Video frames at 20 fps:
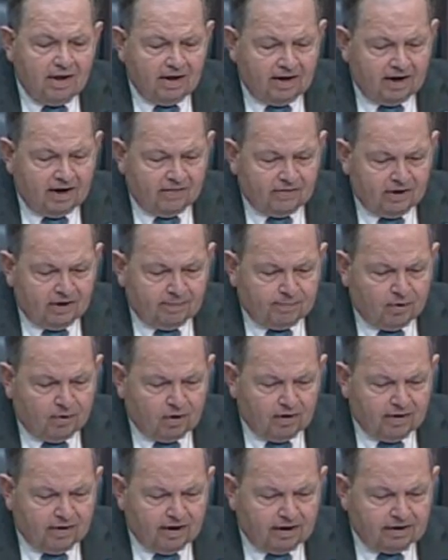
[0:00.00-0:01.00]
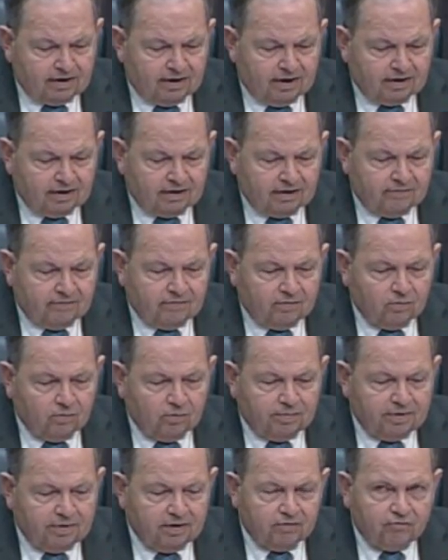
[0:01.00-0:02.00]
And I think part of that connectivity
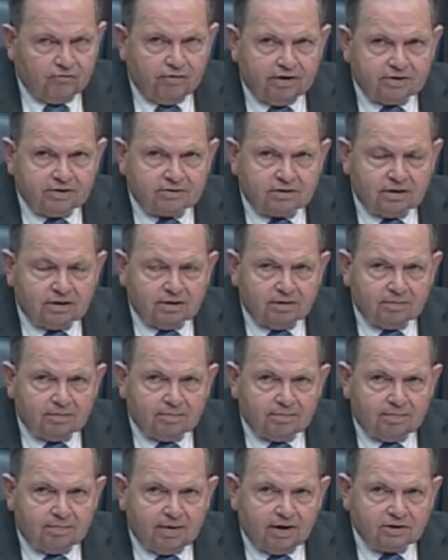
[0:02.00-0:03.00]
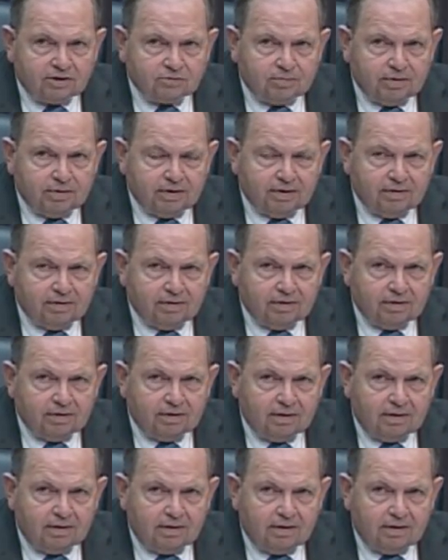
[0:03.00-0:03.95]
will be addressed uh, possibly in the,